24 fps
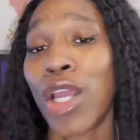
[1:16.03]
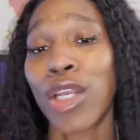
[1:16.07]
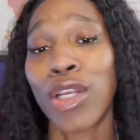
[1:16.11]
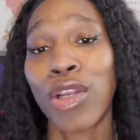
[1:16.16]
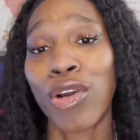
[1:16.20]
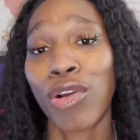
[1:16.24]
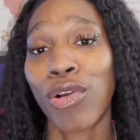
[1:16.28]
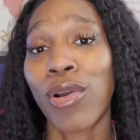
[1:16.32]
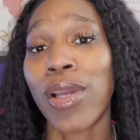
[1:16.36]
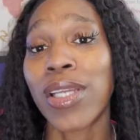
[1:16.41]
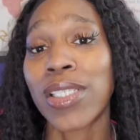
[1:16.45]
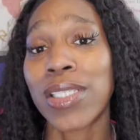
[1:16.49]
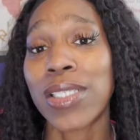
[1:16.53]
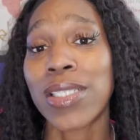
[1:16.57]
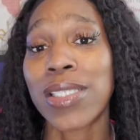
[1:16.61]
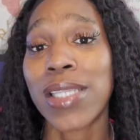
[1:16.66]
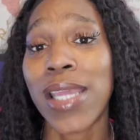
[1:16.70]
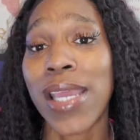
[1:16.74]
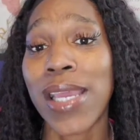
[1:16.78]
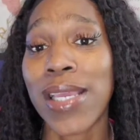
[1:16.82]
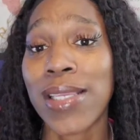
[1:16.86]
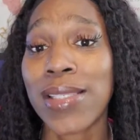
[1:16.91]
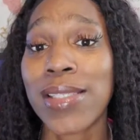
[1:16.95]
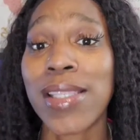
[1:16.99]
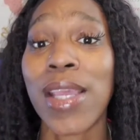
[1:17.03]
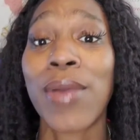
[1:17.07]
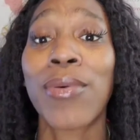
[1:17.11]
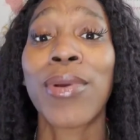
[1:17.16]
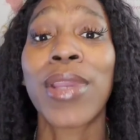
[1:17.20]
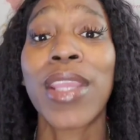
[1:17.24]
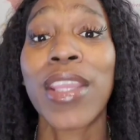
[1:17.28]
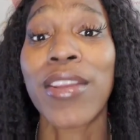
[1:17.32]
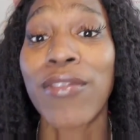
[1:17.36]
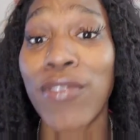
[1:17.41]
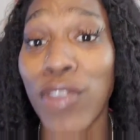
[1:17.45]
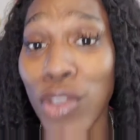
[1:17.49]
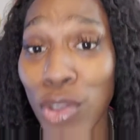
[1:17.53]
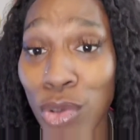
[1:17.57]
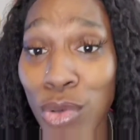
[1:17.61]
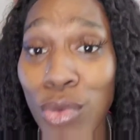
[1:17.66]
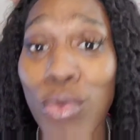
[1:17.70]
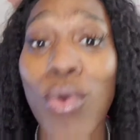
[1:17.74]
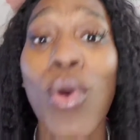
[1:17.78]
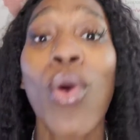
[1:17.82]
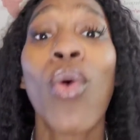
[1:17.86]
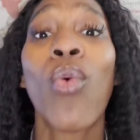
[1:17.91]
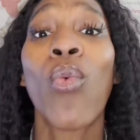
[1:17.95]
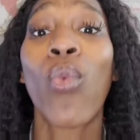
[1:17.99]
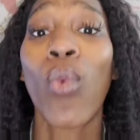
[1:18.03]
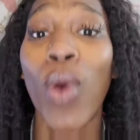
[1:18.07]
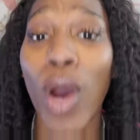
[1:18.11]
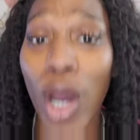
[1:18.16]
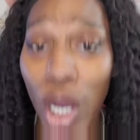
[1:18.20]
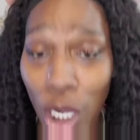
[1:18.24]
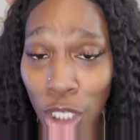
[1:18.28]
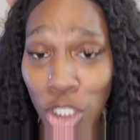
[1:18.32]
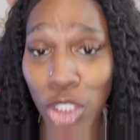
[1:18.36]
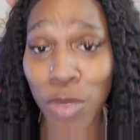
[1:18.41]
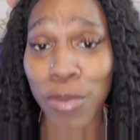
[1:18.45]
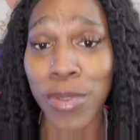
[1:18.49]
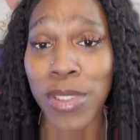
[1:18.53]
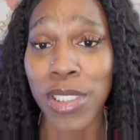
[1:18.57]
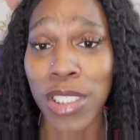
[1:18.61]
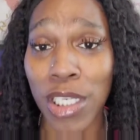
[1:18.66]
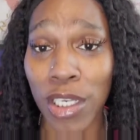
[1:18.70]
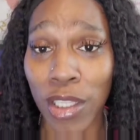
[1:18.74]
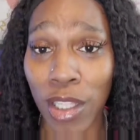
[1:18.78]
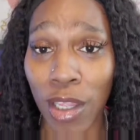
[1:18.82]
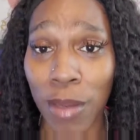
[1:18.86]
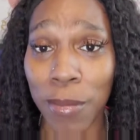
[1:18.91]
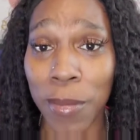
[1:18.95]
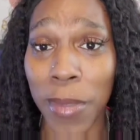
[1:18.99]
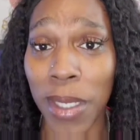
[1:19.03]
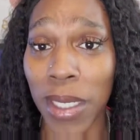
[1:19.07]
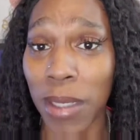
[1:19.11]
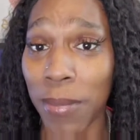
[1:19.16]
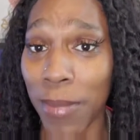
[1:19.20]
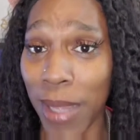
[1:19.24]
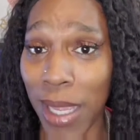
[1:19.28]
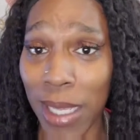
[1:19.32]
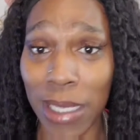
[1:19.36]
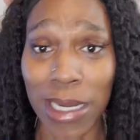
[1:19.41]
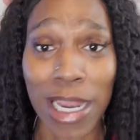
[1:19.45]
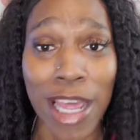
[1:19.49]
No questions asked, they will give you 100% of your money back.